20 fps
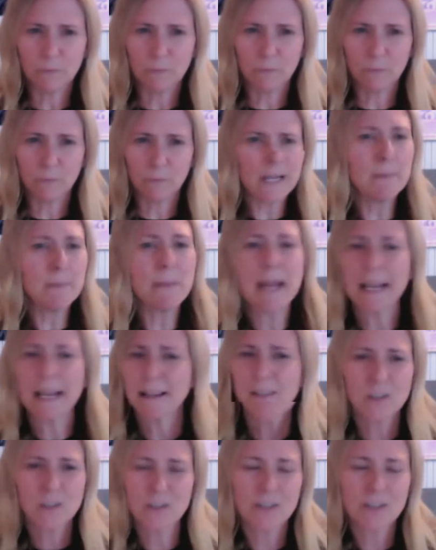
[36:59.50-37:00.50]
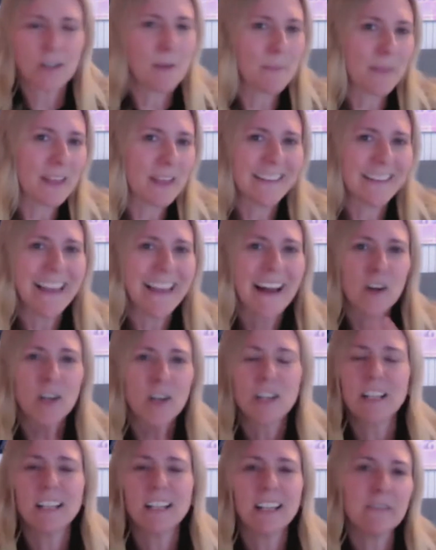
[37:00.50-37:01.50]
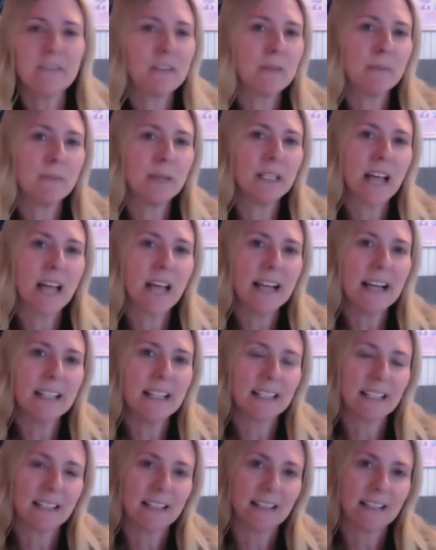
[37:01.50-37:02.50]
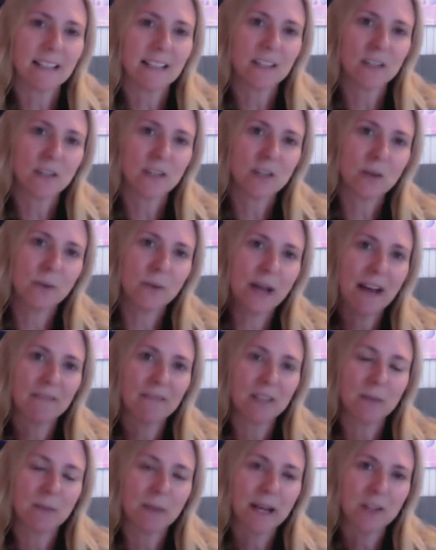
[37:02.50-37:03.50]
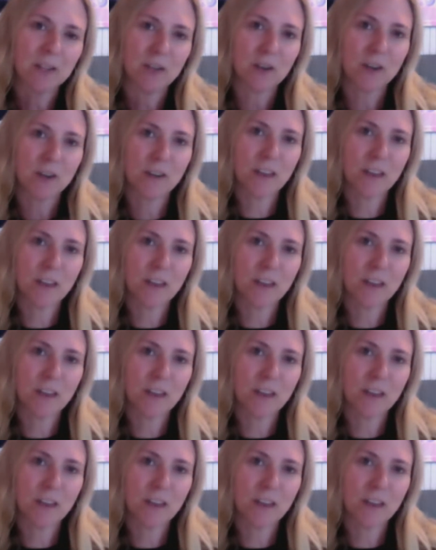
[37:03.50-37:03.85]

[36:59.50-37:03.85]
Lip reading: remix or something that couldn't even be licensed. So we have to make sure